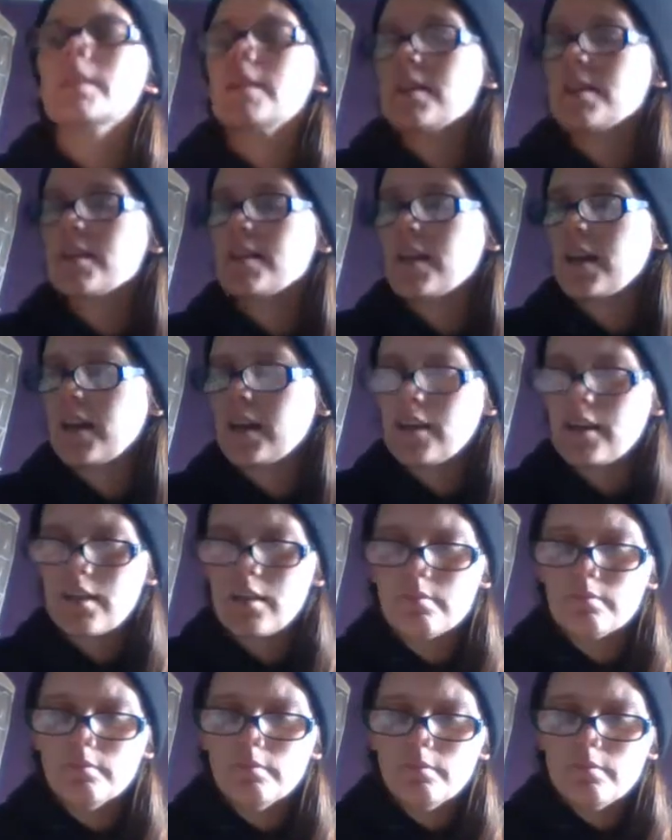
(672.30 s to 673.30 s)
in a sec.
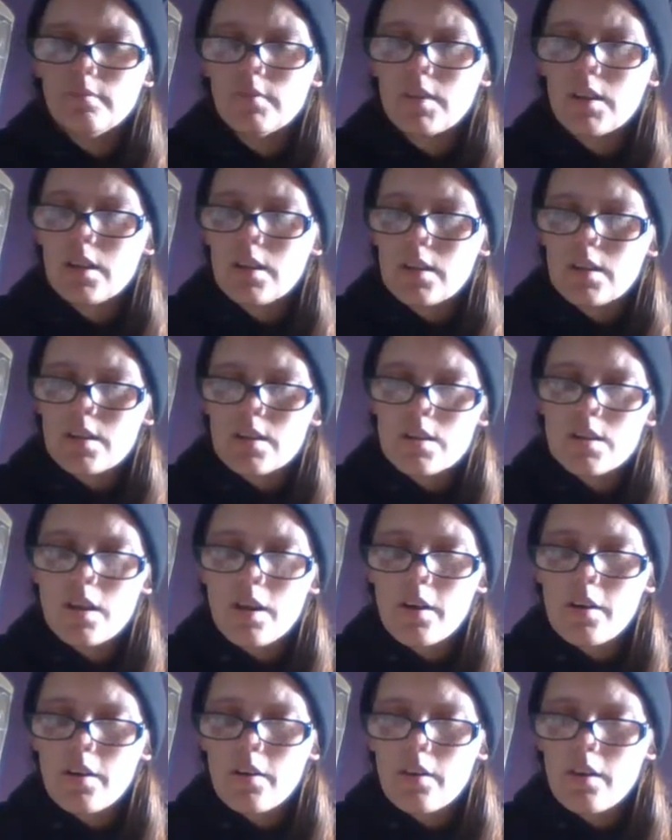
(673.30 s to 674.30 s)

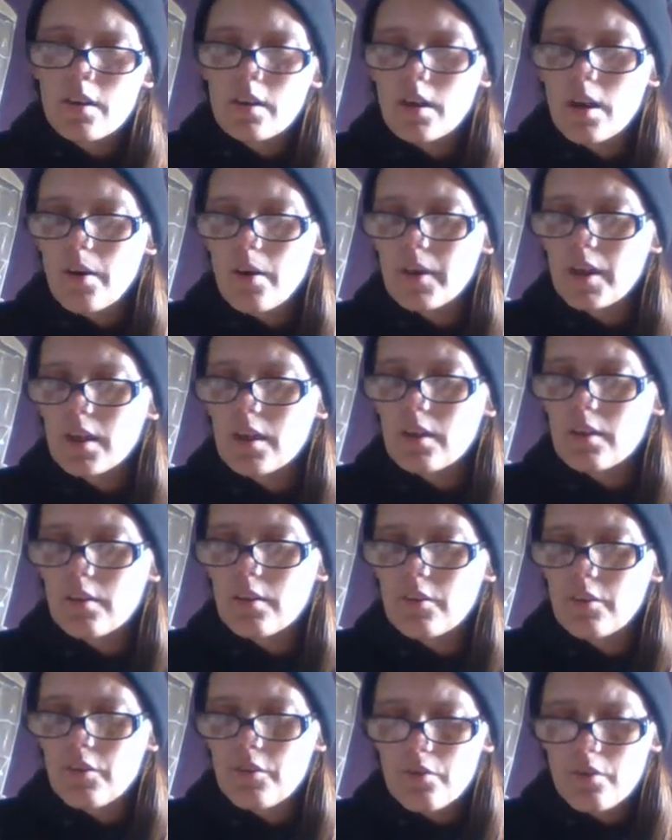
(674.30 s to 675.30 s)
So going
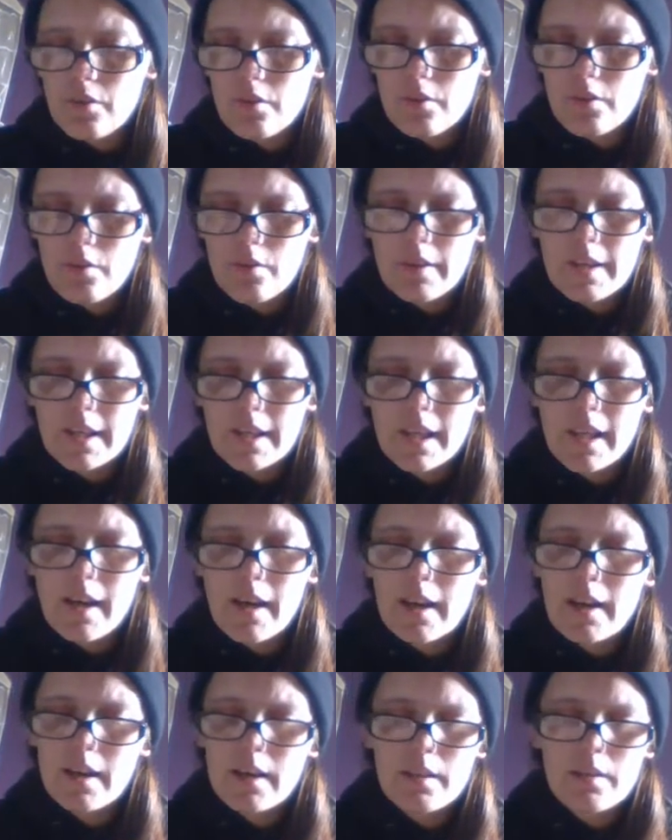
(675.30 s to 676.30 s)
through
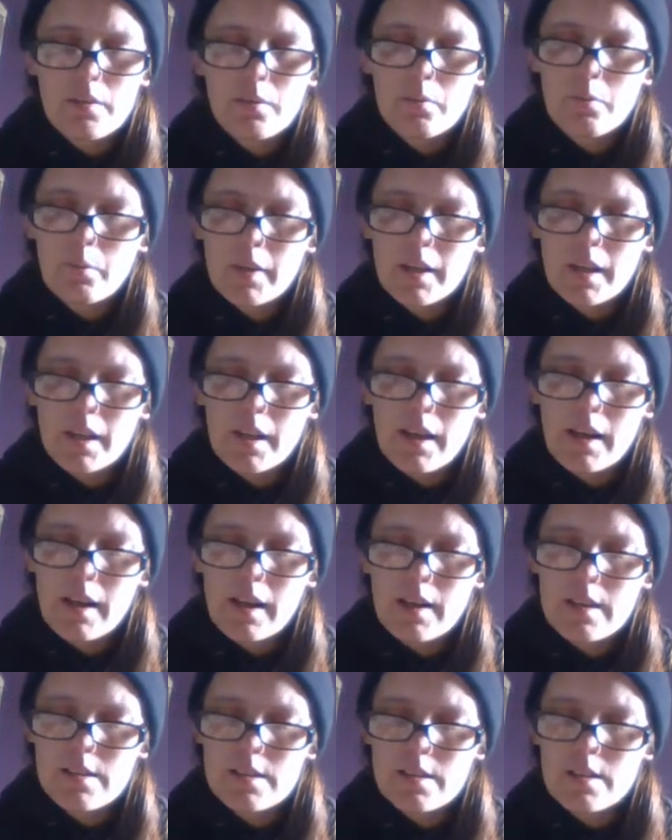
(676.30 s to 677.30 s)
again, we
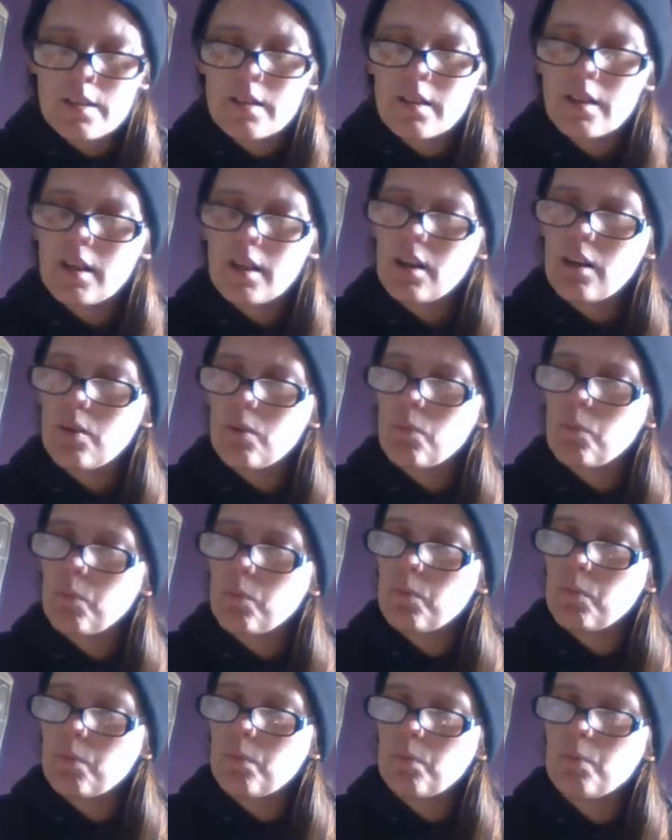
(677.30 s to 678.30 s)
had the
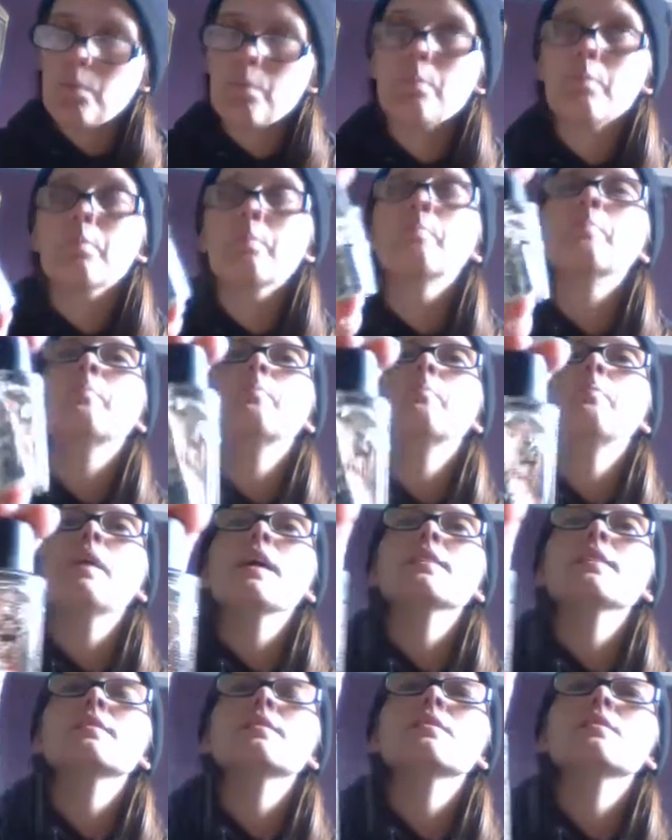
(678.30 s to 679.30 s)

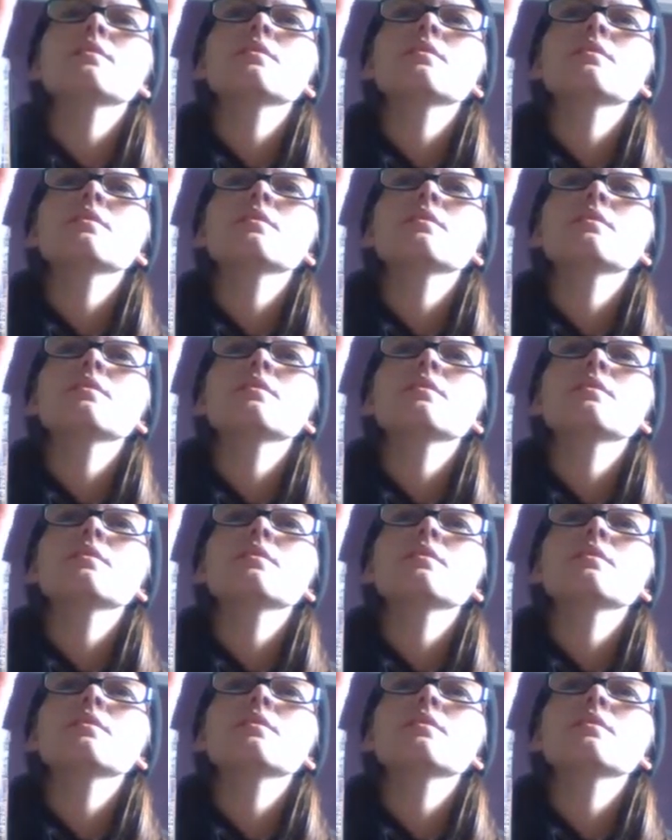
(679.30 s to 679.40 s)
best